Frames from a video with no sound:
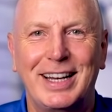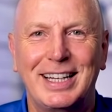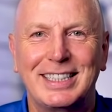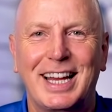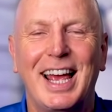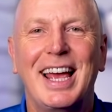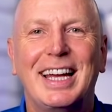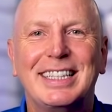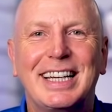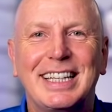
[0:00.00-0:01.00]

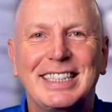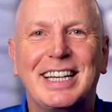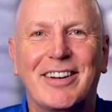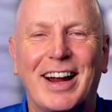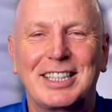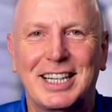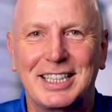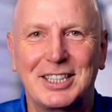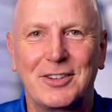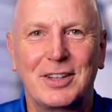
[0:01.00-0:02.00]
It's easier, actually,
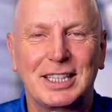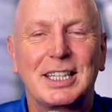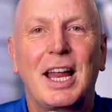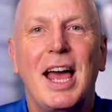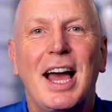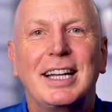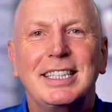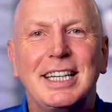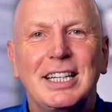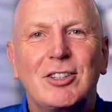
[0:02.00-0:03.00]
to do for your kids. And
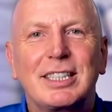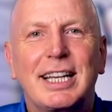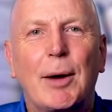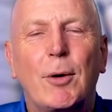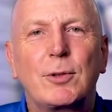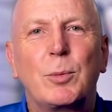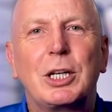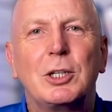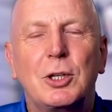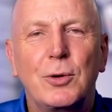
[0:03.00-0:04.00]
isn't it interesting how often we
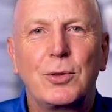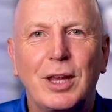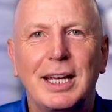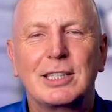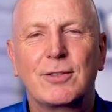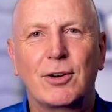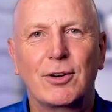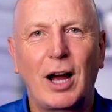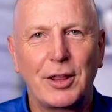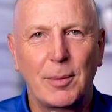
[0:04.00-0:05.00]
can do things
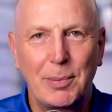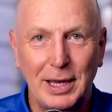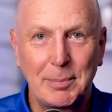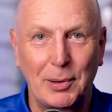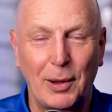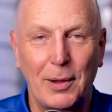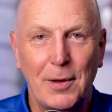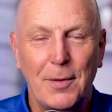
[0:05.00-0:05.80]
for other people